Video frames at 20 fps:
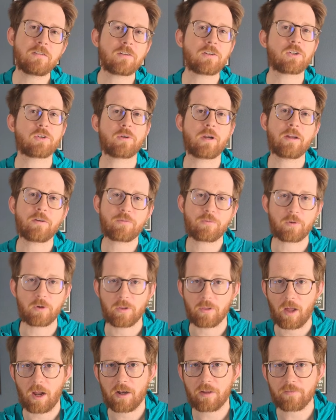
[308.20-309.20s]
are great for a
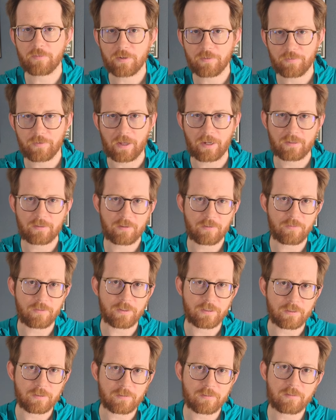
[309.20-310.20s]
lot of different
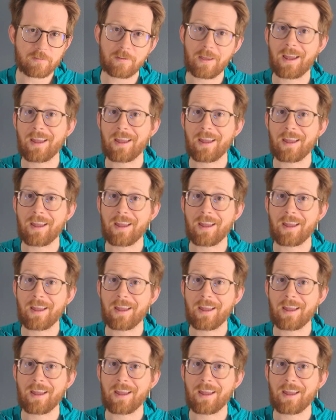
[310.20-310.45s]
activities,